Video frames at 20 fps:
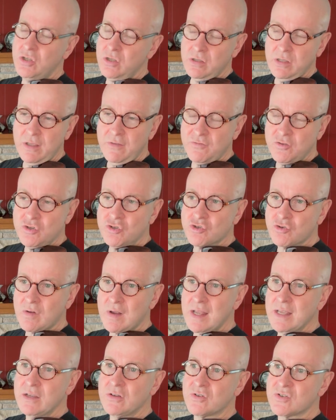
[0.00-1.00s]
If you
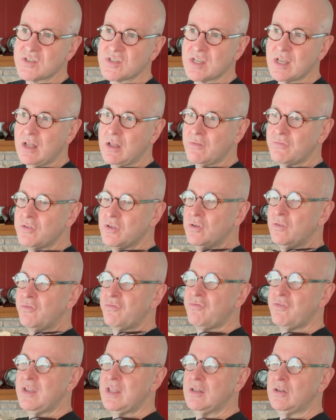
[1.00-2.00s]
try it yourself, you'll
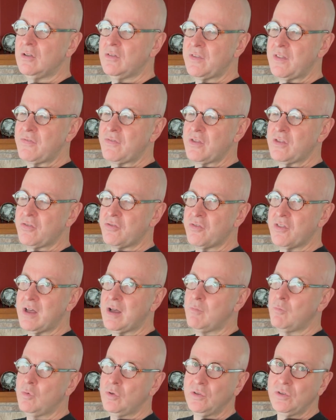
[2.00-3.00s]
feel that the
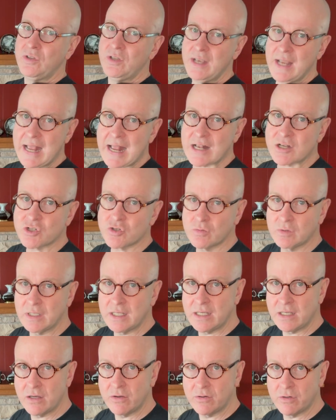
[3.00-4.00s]
thumb will
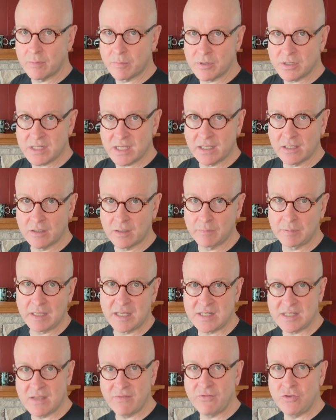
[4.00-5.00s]
naturally go to a particular
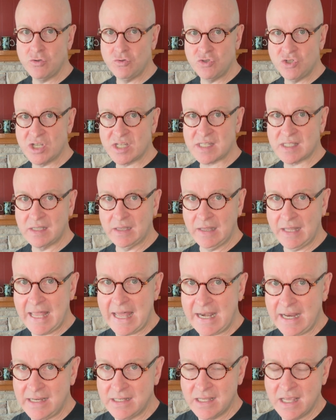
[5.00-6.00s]
place if you just
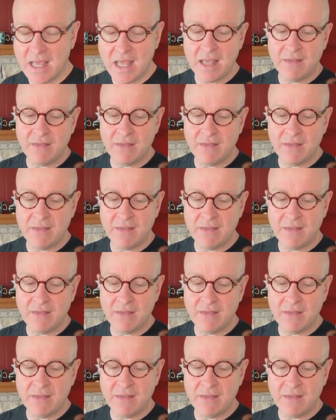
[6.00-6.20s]
let it.